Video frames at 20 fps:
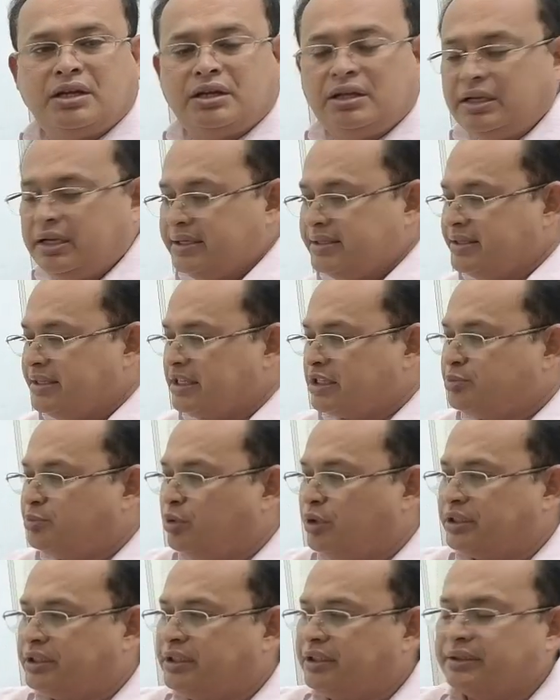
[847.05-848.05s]
He's an
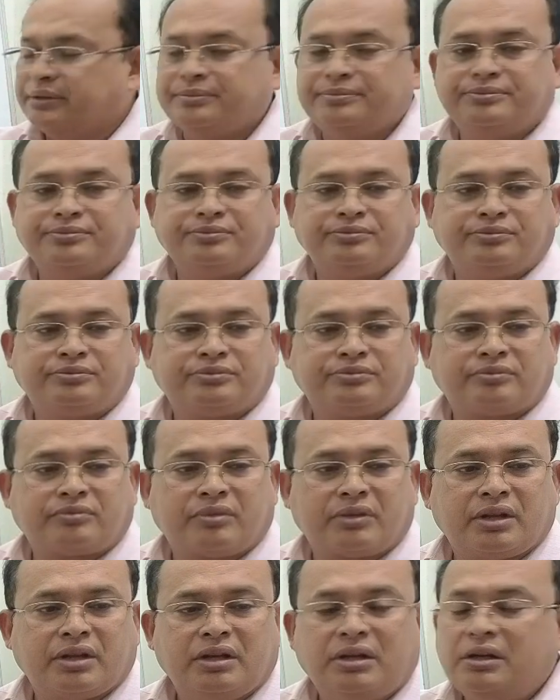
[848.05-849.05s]
exporter.
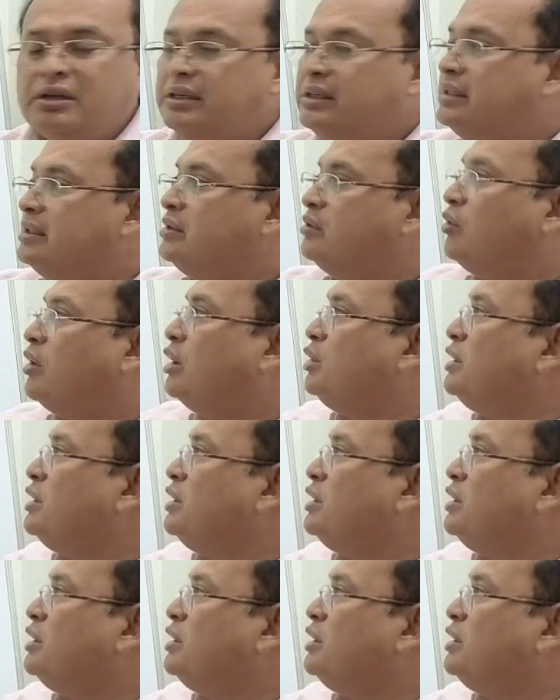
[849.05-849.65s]
Want to